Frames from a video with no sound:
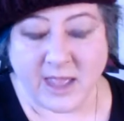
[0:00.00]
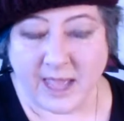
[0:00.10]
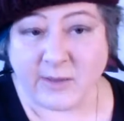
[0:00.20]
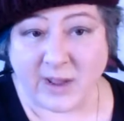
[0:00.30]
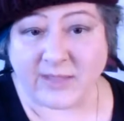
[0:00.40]

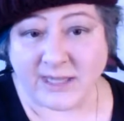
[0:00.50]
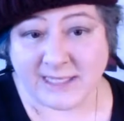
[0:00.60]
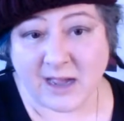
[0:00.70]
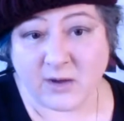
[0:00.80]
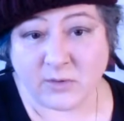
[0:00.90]
Anyway,
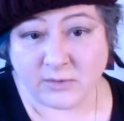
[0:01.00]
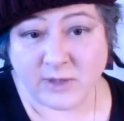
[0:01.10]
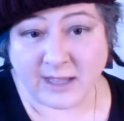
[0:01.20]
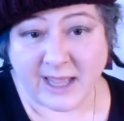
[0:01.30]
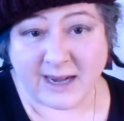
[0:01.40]
that's how
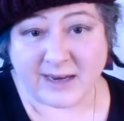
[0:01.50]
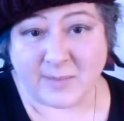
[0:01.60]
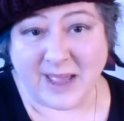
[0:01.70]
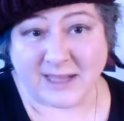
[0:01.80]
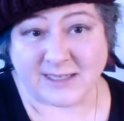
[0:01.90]
Canada
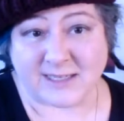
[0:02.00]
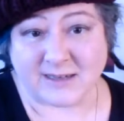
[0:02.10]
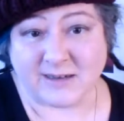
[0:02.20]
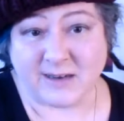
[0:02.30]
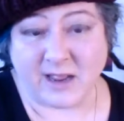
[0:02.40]
passed
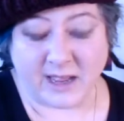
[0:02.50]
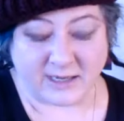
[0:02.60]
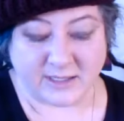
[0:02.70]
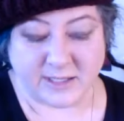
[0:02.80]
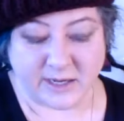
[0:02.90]
it.
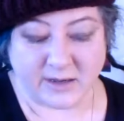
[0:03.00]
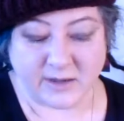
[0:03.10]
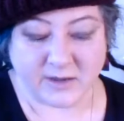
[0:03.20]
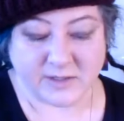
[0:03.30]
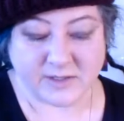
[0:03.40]
And
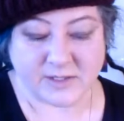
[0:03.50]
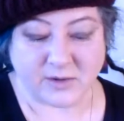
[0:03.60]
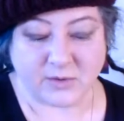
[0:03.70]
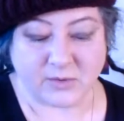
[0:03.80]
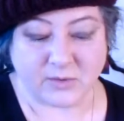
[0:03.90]

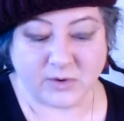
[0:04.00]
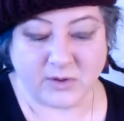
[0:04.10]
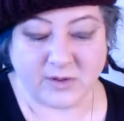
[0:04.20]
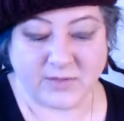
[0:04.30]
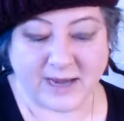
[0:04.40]
so
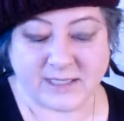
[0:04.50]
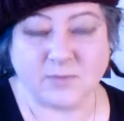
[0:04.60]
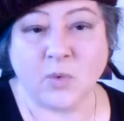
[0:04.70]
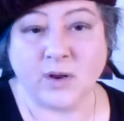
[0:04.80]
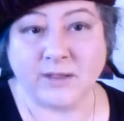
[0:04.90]
that
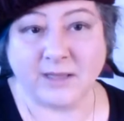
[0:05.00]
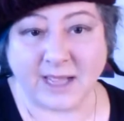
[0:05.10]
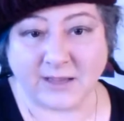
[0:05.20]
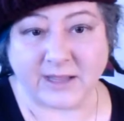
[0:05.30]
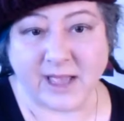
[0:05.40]
is more than
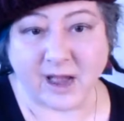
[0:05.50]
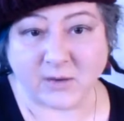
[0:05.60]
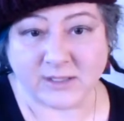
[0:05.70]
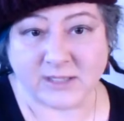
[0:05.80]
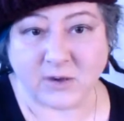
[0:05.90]
likely
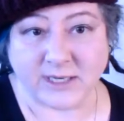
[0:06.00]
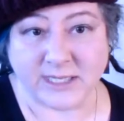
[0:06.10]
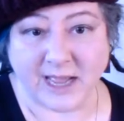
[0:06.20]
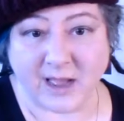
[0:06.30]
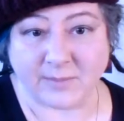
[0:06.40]
how it's going
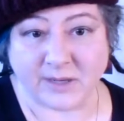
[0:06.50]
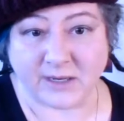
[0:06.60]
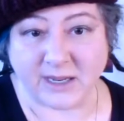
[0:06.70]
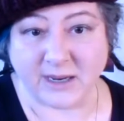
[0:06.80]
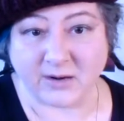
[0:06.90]
to
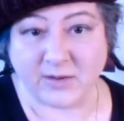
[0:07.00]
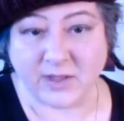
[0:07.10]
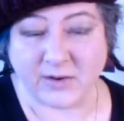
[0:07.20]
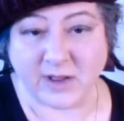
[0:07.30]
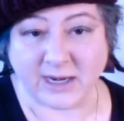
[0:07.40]
happen here in
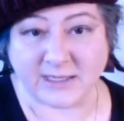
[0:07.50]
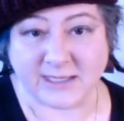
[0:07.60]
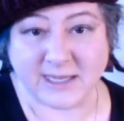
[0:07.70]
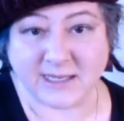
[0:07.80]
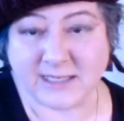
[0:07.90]
the United
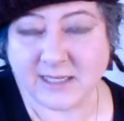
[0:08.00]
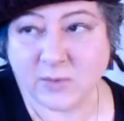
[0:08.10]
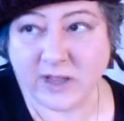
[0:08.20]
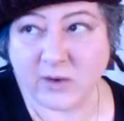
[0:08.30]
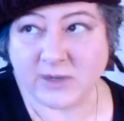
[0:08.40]
States.
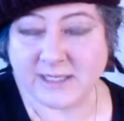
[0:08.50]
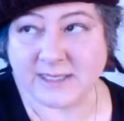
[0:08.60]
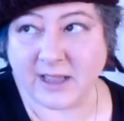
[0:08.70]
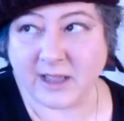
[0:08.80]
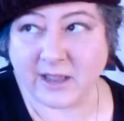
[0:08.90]
As we
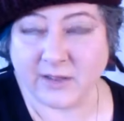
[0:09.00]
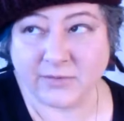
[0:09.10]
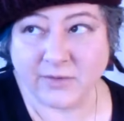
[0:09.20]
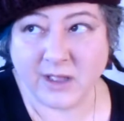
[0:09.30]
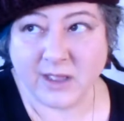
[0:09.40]
always say,
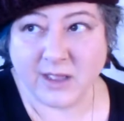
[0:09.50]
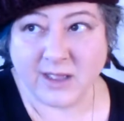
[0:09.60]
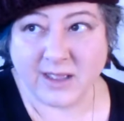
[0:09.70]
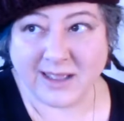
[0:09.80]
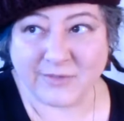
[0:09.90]

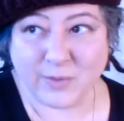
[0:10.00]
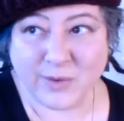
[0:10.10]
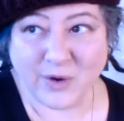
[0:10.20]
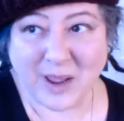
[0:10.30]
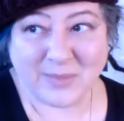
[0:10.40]
if
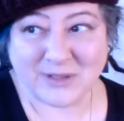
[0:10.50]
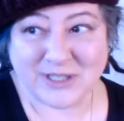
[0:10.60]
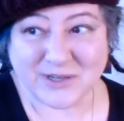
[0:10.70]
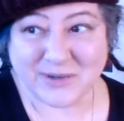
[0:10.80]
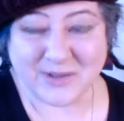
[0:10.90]
we were able
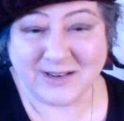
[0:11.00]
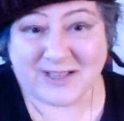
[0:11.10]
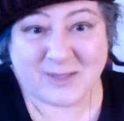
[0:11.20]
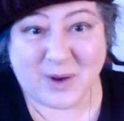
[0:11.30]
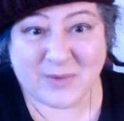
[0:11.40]
to,
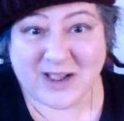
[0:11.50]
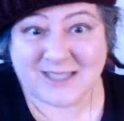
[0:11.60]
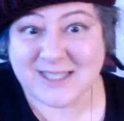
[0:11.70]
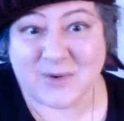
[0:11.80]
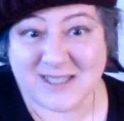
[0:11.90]
that's why we
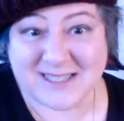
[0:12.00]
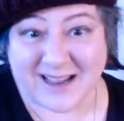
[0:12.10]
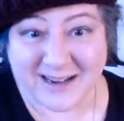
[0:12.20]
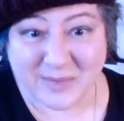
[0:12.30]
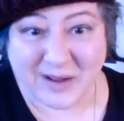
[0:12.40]
got so
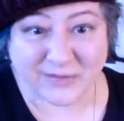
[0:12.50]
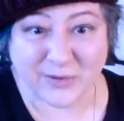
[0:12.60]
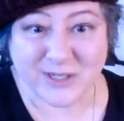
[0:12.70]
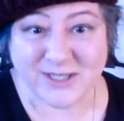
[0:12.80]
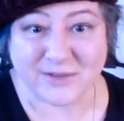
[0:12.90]
excited about
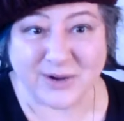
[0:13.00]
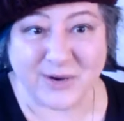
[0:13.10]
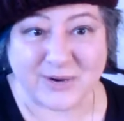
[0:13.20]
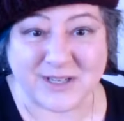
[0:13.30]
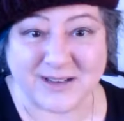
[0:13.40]
Force the
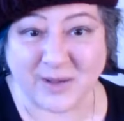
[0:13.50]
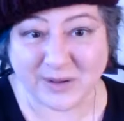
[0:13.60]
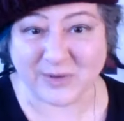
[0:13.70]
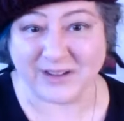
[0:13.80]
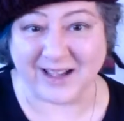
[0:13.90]
Vote. I'll
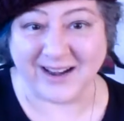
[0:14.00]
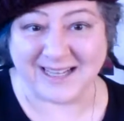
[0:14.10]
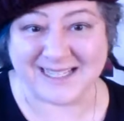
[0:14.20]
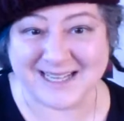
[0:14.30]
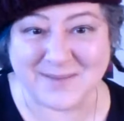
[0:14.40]
be really
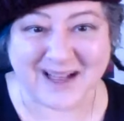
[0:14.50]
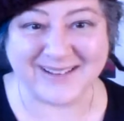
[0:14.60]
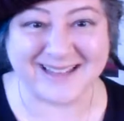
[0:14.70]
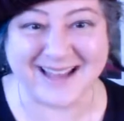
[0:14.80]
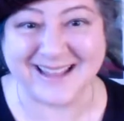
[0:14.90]
honest
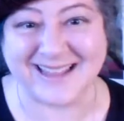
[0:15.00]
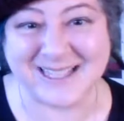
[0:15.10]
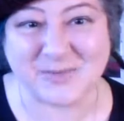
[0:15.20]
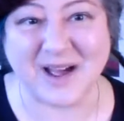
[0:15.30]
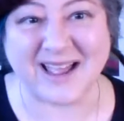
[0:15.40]
about that.
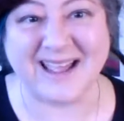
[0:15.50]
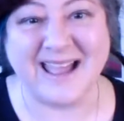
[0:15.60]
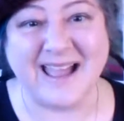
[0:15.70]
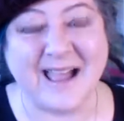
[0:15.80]
That's why